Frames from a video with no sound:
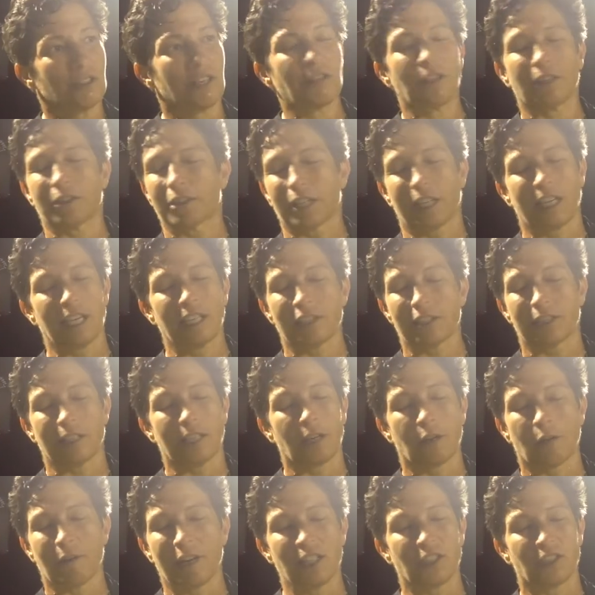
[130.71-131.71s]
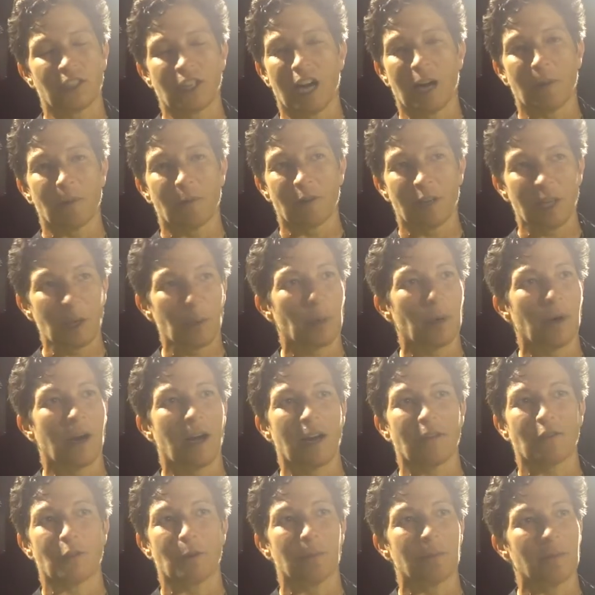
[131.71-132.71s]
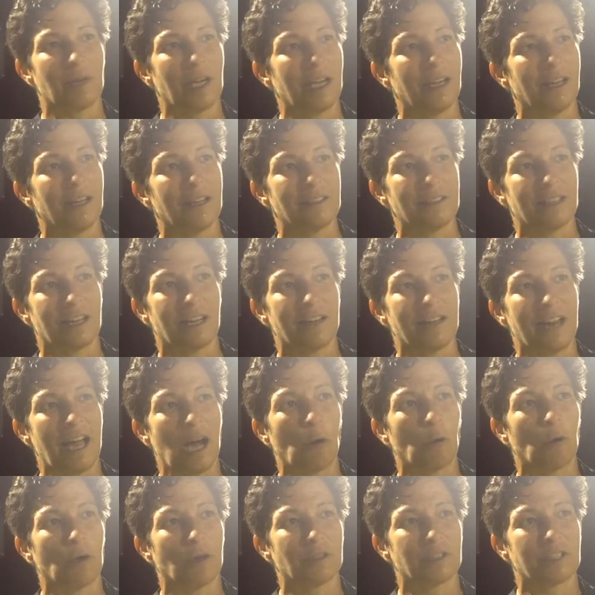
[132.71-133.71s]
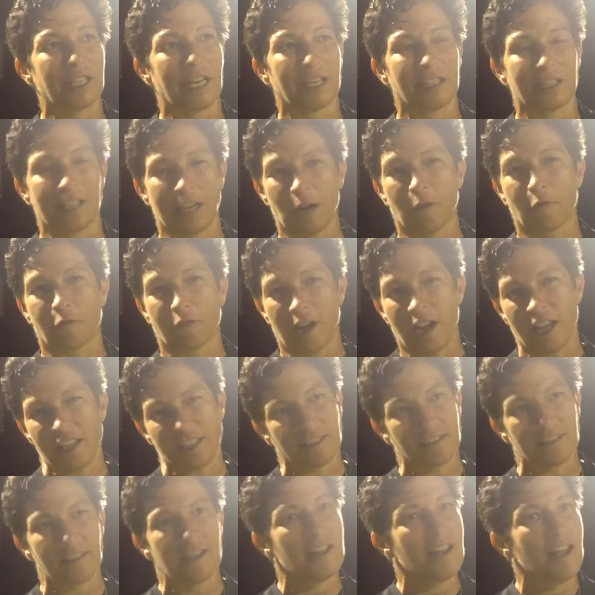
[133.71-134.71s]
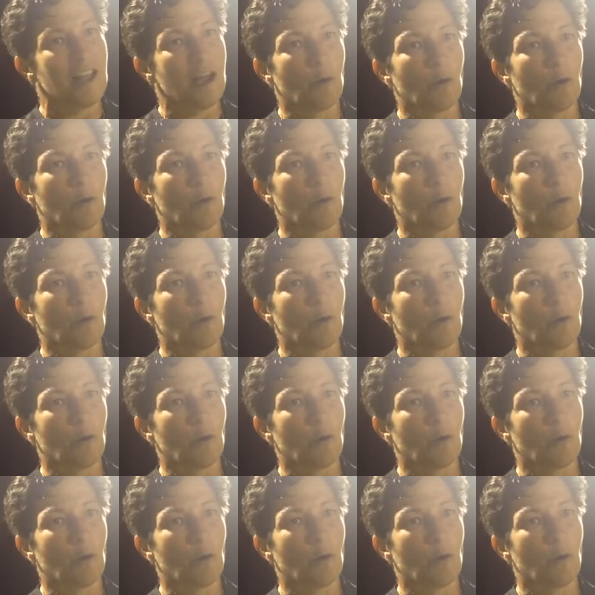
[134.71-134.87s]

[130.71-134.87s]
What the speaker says: So I thought the kids did a great job. Really proud of them. And now we'll take a day of rest.